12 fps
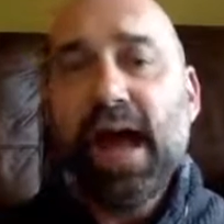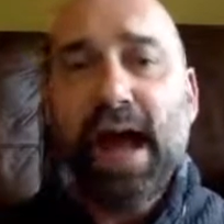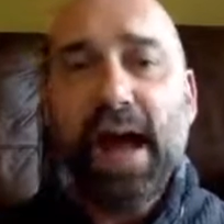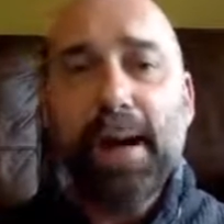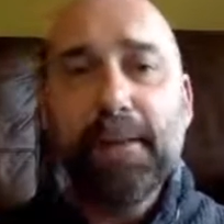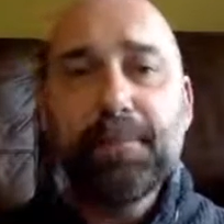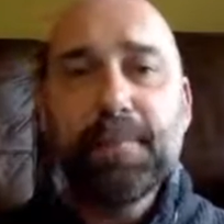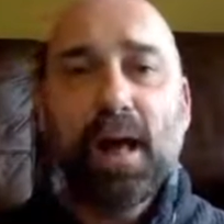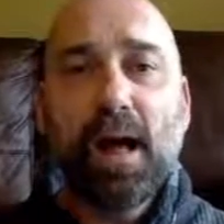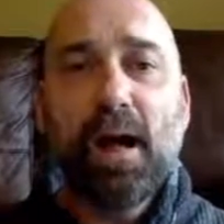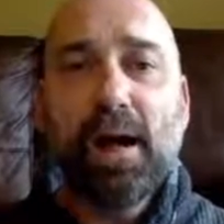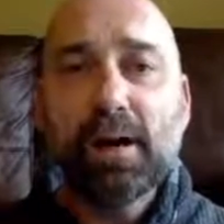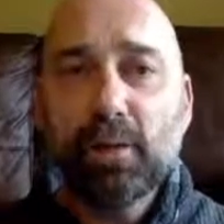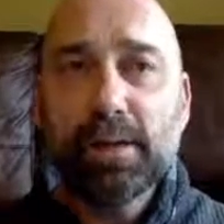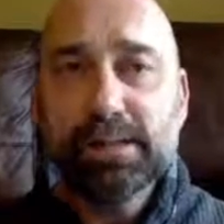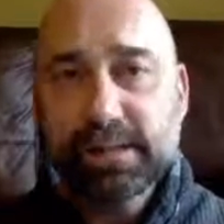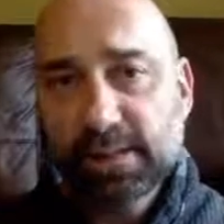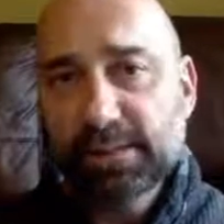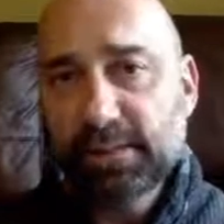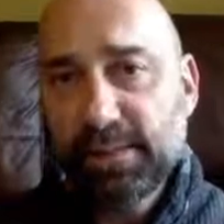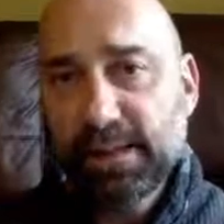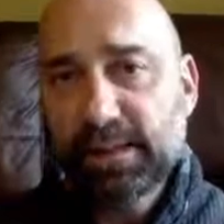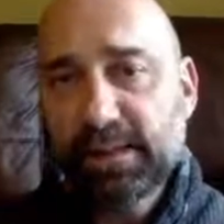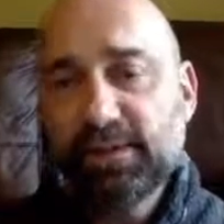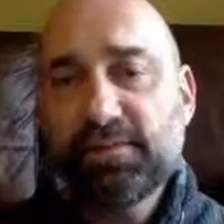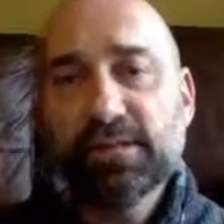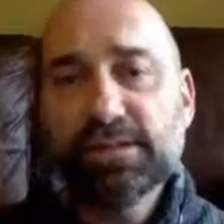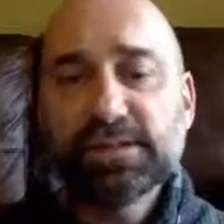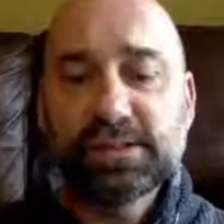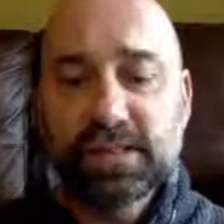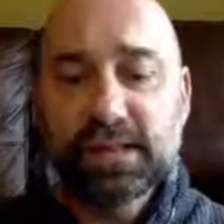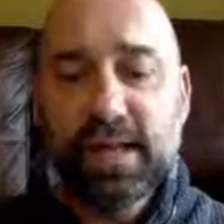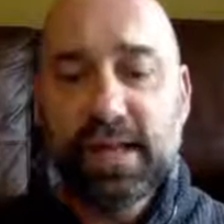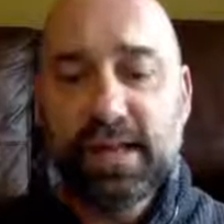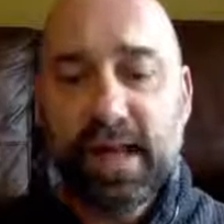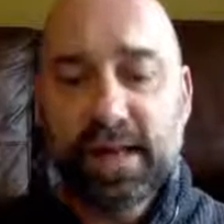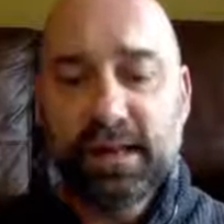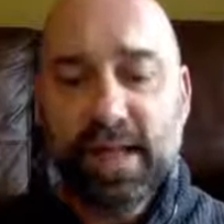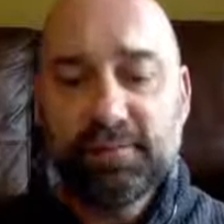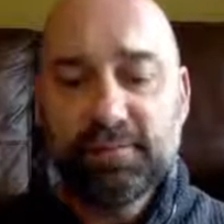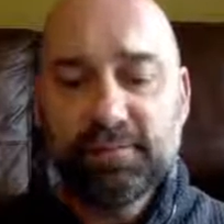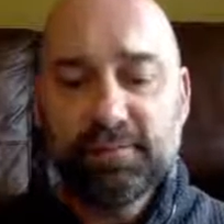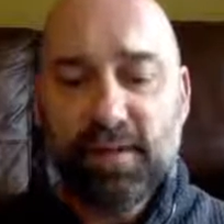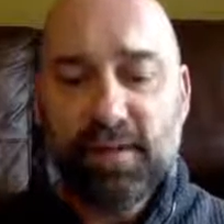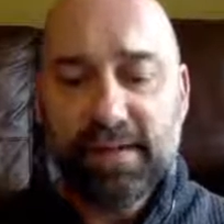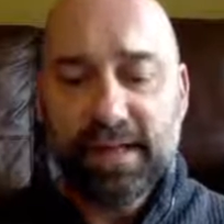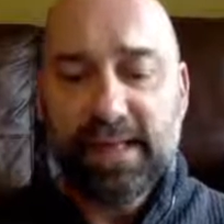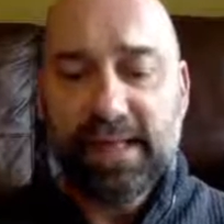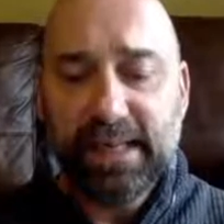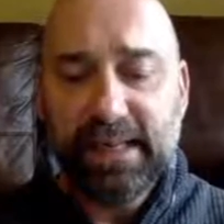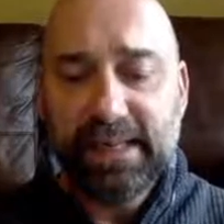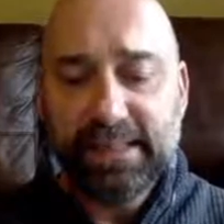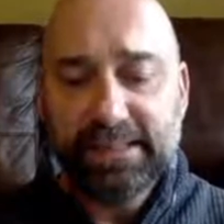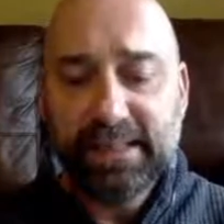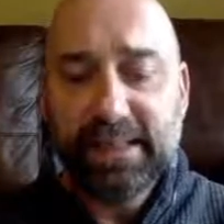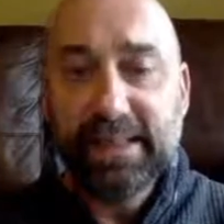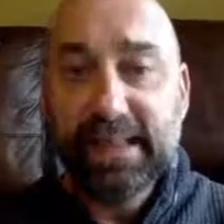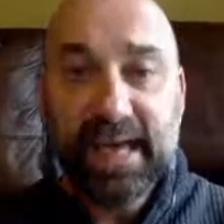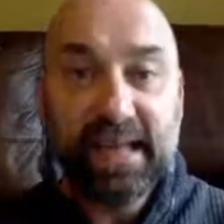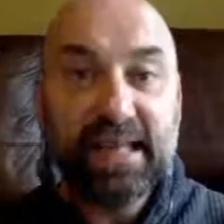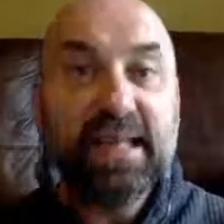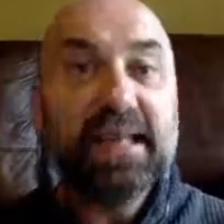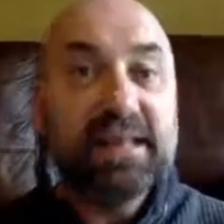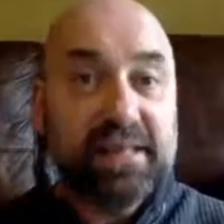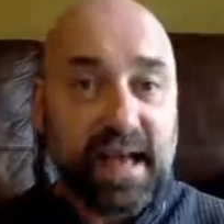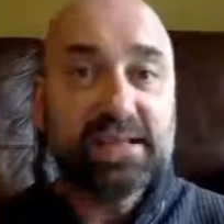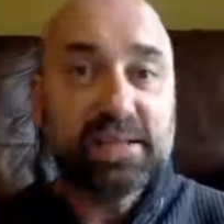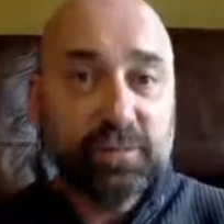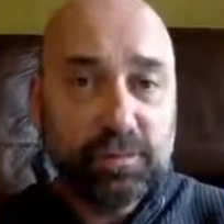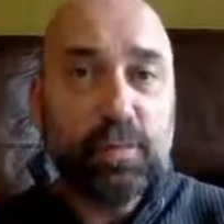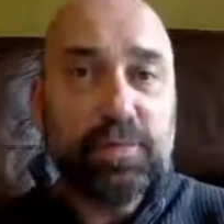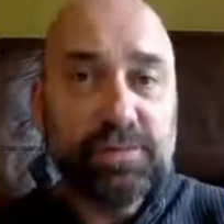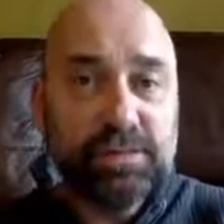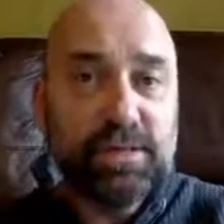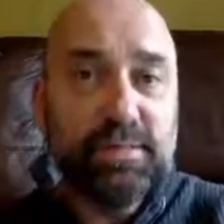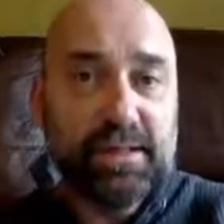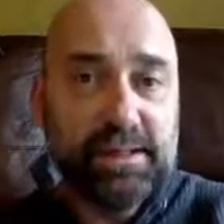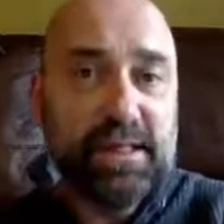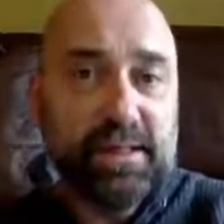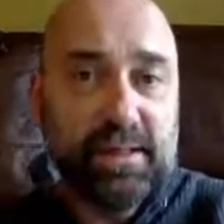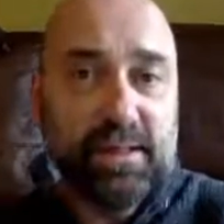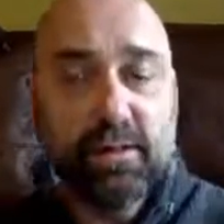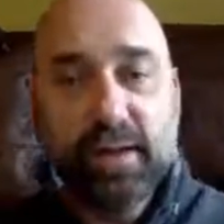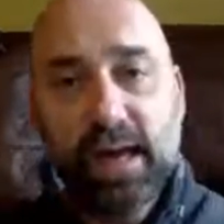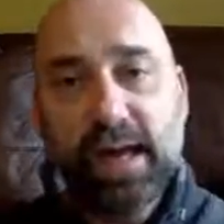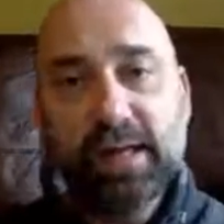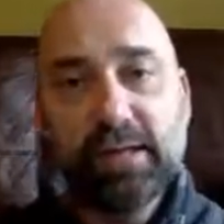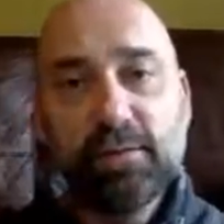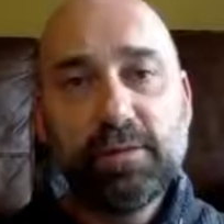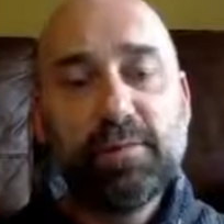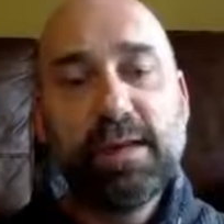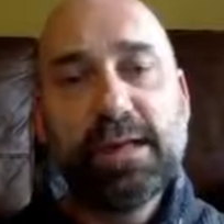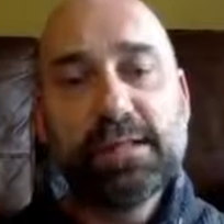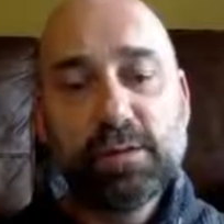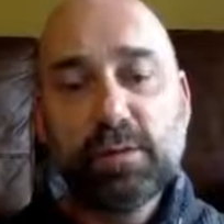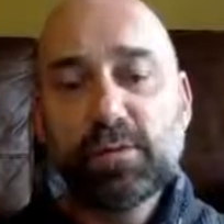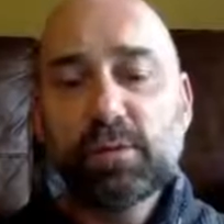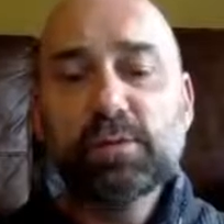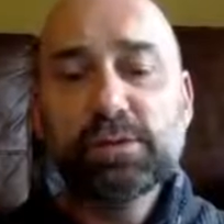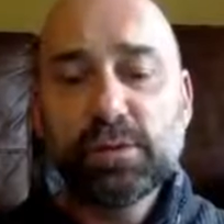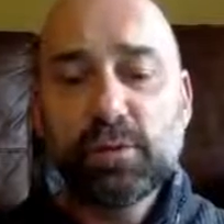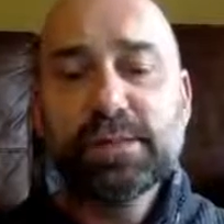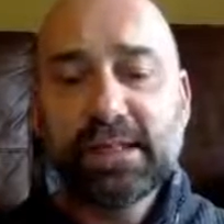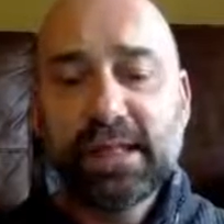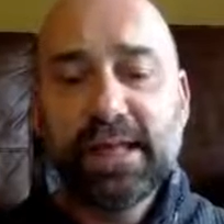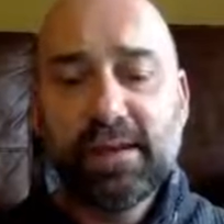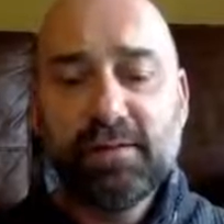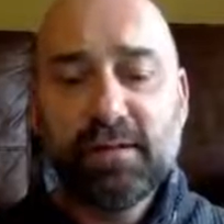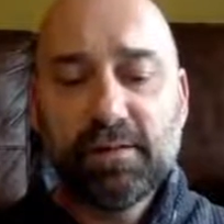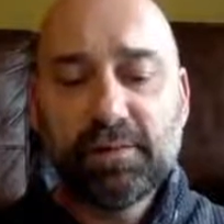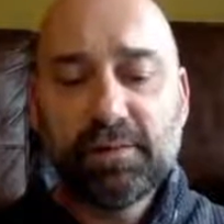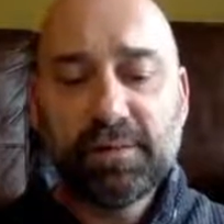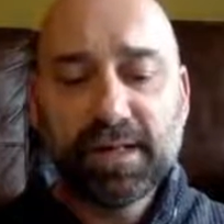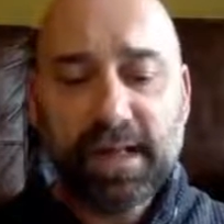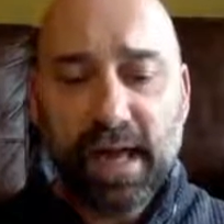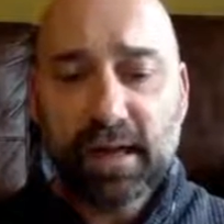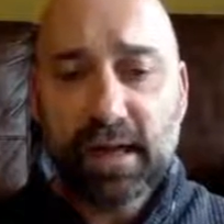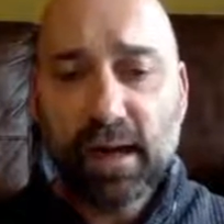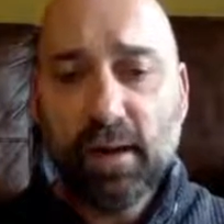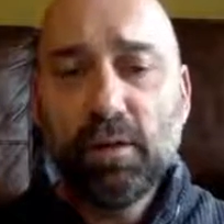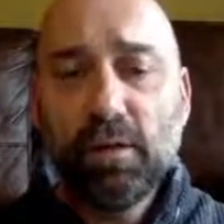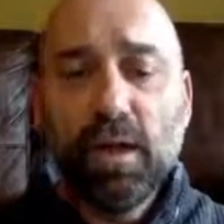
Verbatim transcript: Um, I always like to make a difference and, and, and, and very clearly delineate that's the form of CBT that you're getting with me. So I was always clear right from the get go